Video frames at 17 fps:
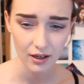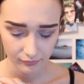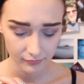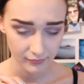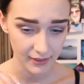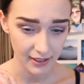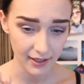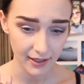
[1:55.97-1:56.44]

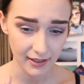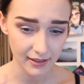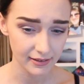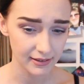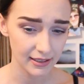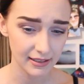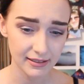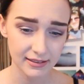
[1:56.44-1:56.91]

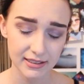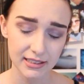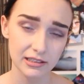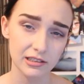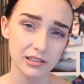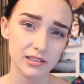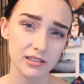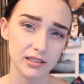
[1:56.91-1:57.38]
They
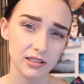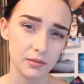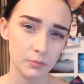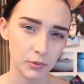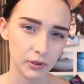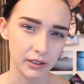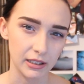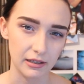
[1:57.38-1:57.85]
seriously
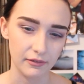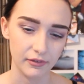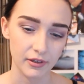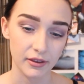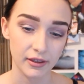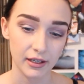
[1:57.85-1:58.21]
believe that